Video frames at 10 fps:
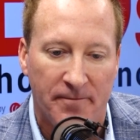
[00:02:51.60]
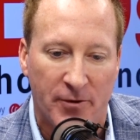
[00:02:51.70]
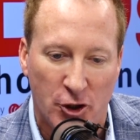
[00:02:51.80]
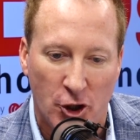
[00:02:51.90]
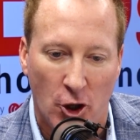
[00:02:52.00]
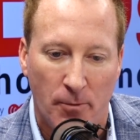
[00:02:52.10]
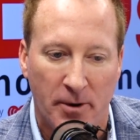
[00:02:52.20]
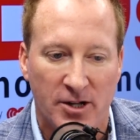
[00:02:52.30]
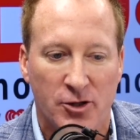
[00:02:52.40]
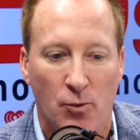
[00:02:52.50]
For sure,
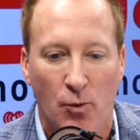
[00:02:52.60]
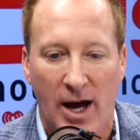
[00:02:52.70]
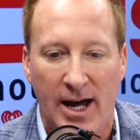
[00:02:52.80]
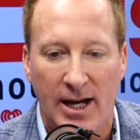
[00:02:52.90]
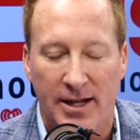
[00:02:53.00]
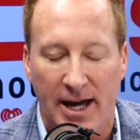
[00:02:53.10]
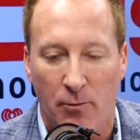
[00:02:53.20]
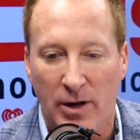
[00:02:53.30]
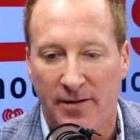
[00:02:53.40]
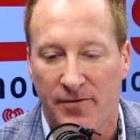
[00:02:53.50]
but it's the way
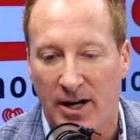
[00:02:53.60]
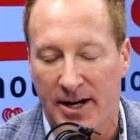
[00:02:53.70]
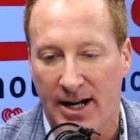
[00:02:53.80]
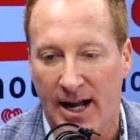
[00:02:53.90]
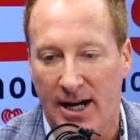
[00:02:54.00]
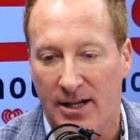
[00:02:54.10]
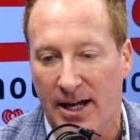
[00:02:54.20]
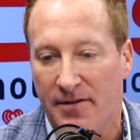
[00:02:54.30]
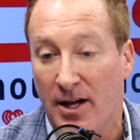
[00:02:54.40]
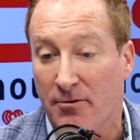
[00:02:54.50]
that we've done it, and a lot
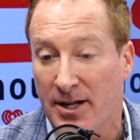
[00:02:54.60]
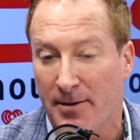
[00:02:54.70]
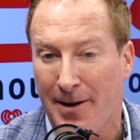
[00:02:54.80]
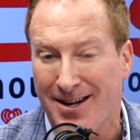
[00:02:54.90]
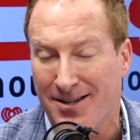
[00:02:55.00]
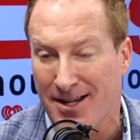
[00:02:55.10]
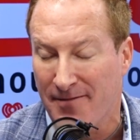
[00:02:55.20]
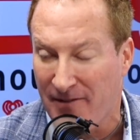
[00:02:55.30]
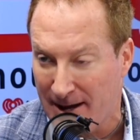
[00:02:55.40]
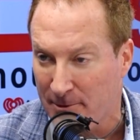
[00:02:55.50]
of the other
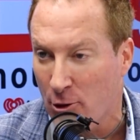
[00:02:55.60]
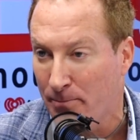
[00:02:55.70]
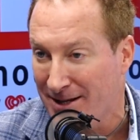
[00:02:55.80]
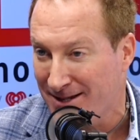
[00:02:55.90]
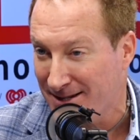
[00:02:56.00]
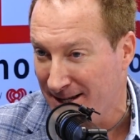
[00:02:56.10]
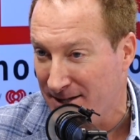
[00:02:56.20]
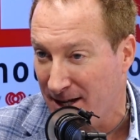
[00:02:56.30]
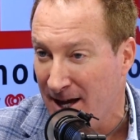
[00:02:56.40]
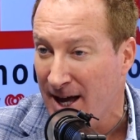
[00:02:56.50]
independently family-owned
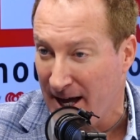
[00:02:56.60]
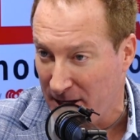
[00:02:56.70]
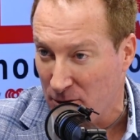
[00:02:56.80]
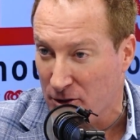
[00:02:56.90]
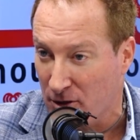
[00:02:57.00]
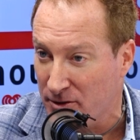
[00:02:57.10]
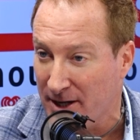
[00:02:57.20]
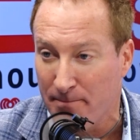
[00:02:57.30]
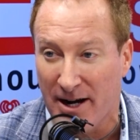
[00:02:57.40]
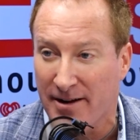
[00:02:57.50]
businesses in New
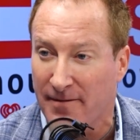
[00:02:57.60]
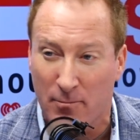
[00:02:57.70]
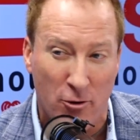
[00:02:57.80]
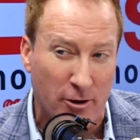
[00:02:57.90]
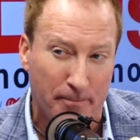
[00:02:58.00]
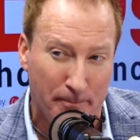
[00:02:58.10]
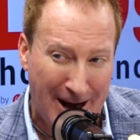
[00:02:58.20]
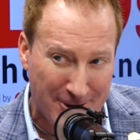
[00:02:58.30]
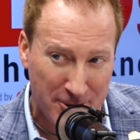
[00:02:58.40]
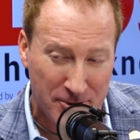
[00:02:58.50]
Jersey. Many of them are
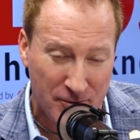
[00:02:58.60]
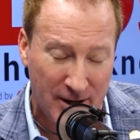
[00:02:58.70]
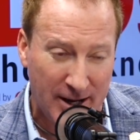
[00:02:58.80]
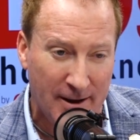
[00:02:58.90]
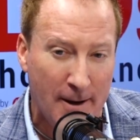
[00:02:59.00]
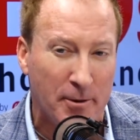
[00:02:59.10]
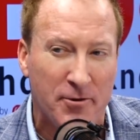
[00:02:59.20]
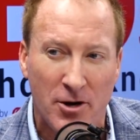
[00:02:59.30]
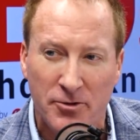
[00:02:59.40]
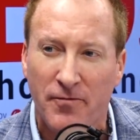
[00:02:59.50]
competitors, right? But
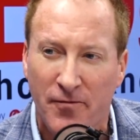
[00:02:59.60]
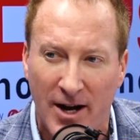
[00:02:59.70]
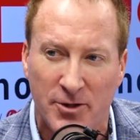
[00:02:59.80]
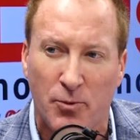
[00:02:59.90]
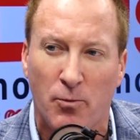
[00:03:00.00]
they're also friends.